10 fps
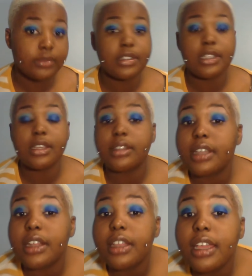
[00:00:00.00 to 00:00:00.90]
So
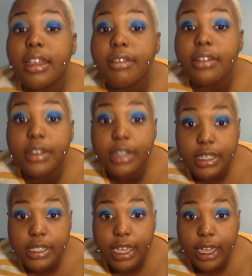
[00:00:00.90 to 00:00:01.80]
there you have it on
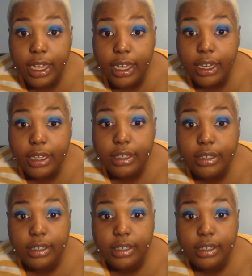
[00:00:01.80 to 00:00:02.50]
this eye.